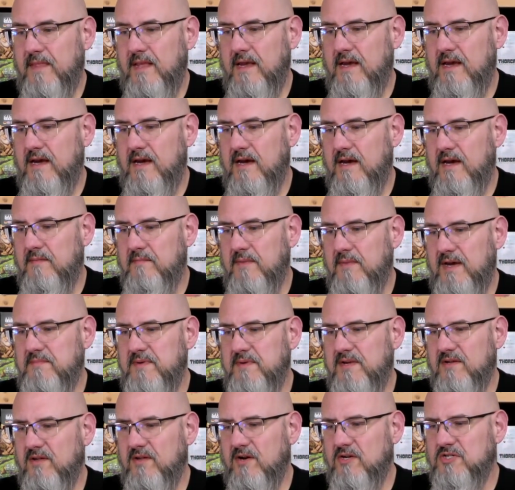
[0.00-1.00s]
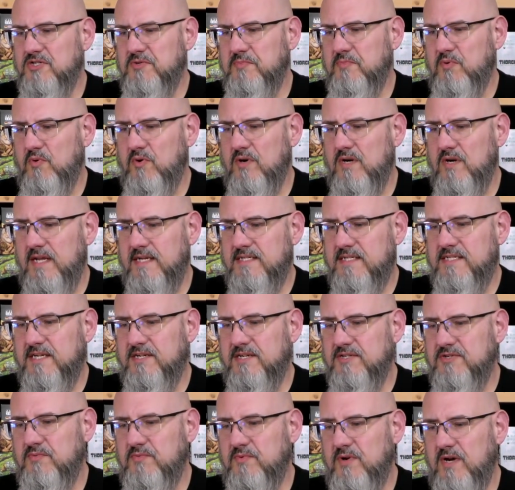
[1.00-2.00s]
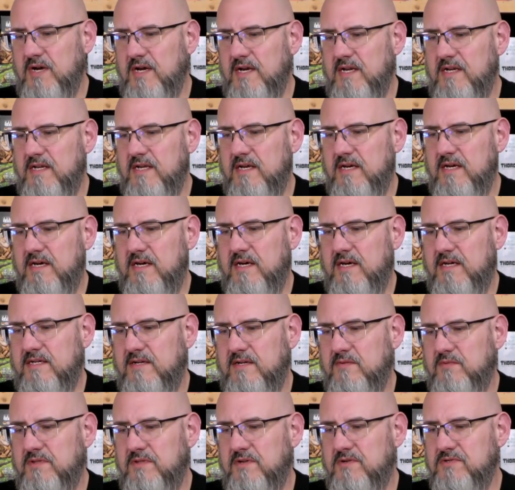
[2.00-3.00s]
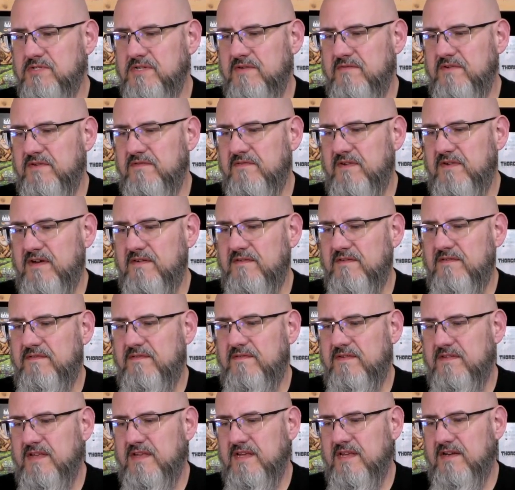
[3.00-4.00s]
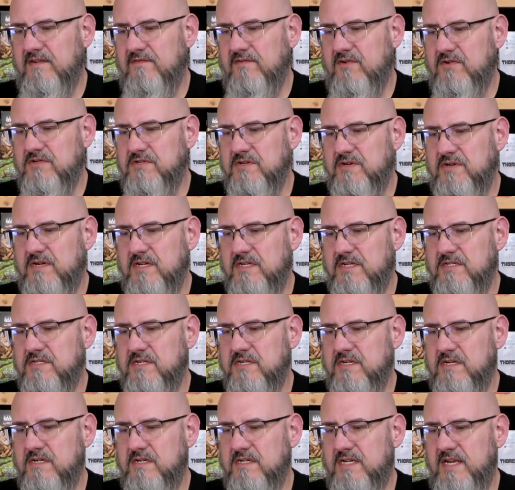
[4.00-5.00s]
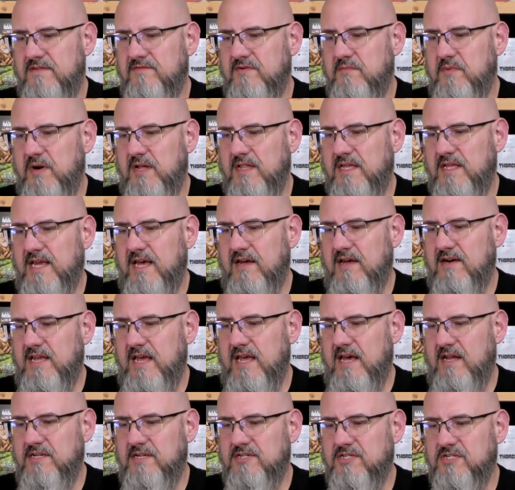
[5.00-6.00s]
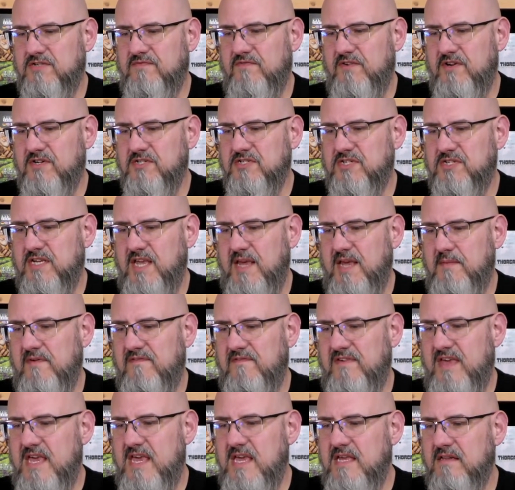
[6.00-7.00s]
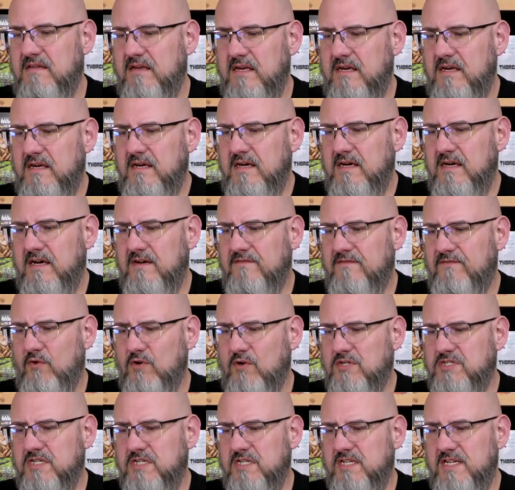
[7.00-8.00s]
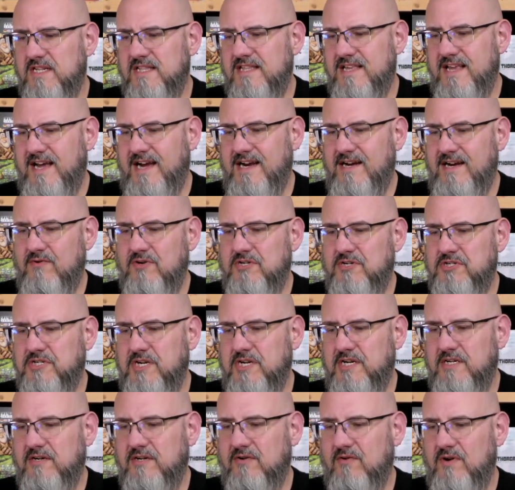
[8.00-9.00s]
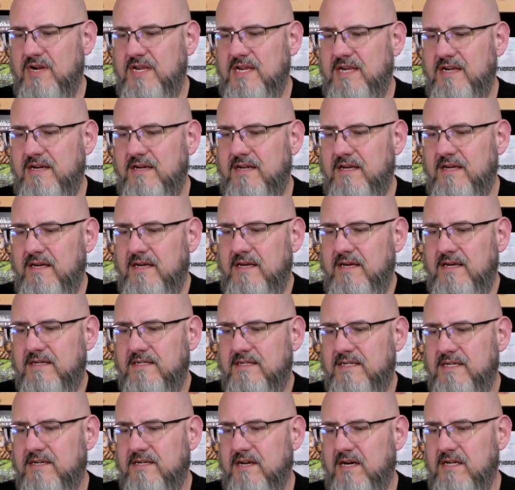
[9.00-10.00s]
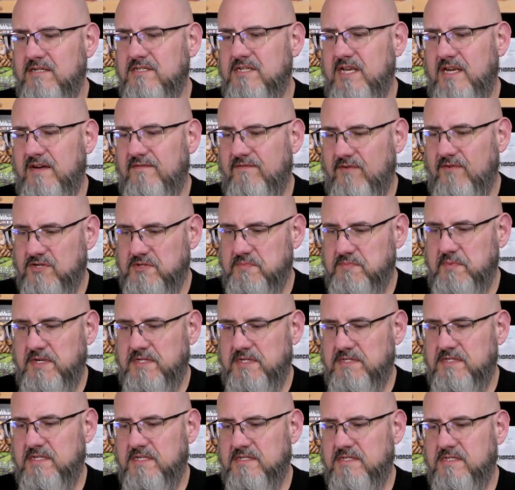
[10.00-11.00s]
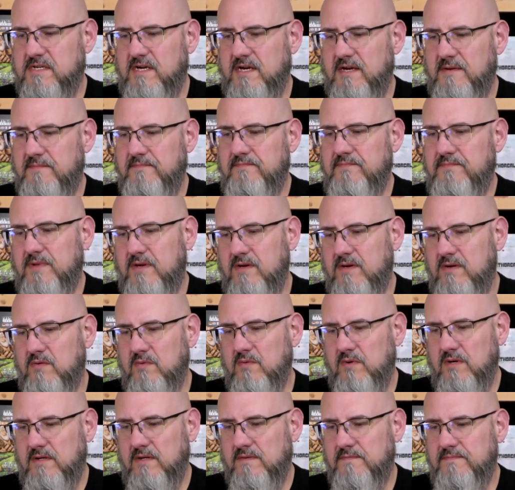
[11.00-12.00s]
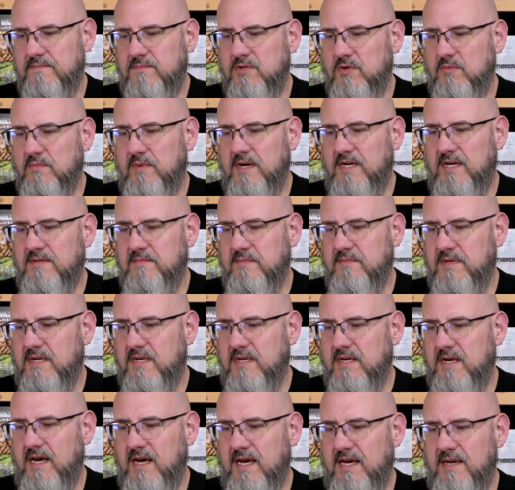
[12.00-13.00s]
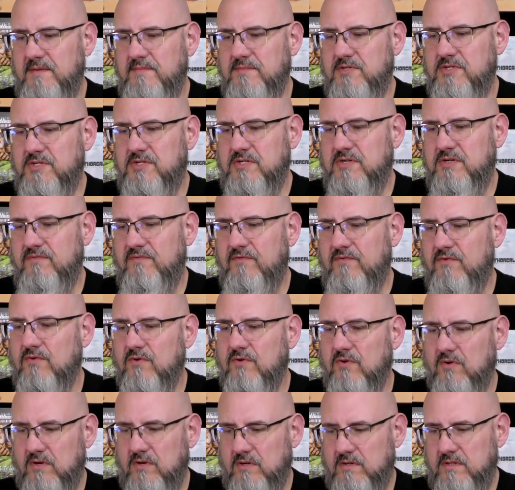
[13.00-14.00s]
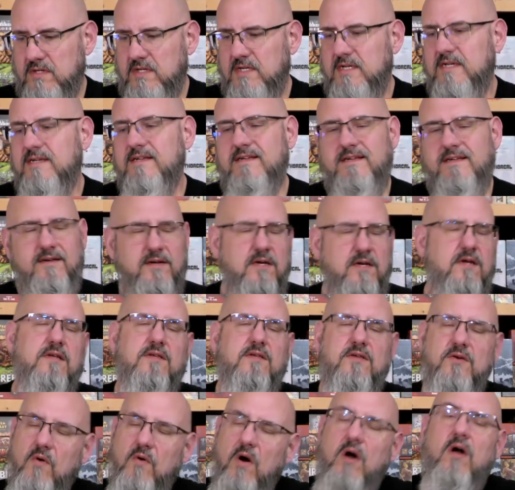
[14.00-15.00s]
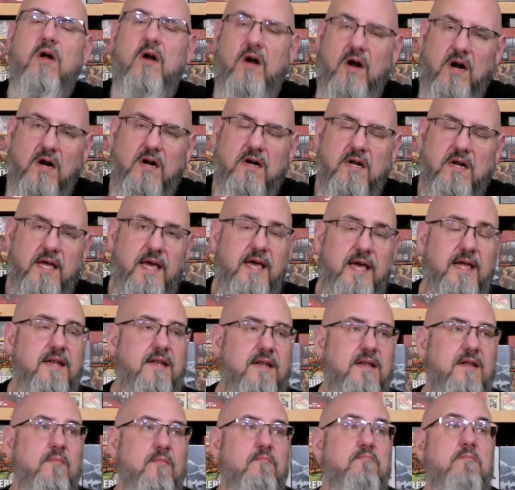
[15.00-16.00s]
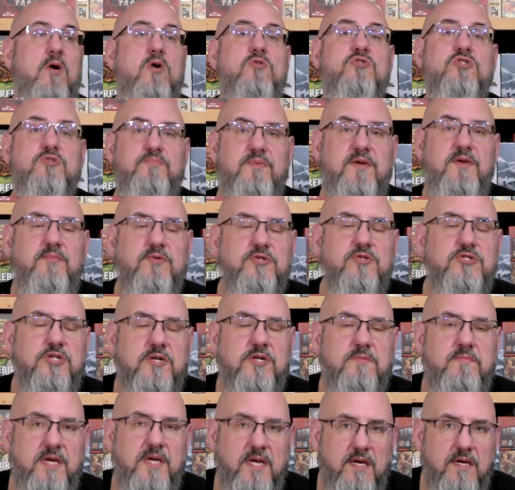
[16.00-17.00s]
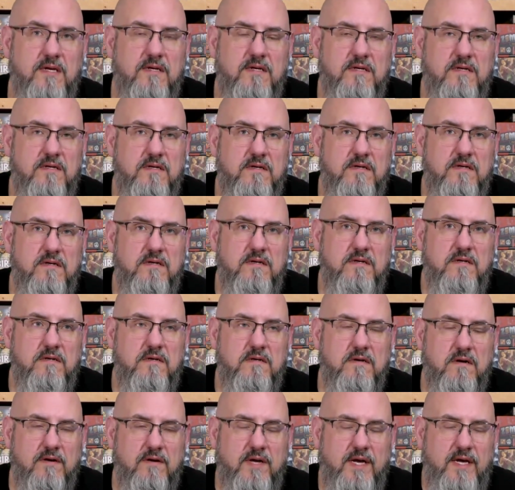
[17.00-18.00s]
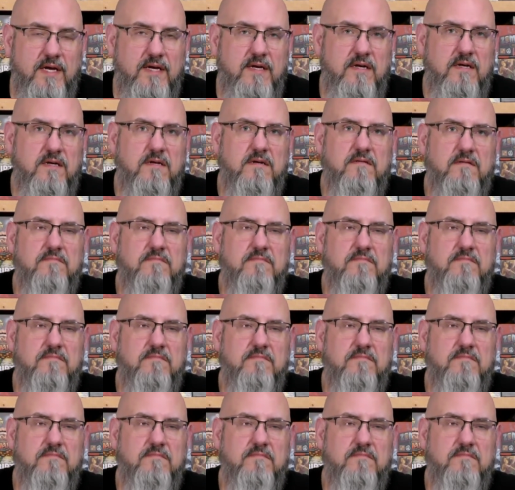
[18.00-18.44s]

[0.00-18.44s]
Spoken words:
Might be a larger board like Ticket to Ride did with their 75th anniversary edition. David Brownlee, howdy, just finished a game of Heat. Unfortunately, the Irish and Green did not take first place this time. Oh well, don't mind me. I'm frugal. You are, and most people should be. Okay?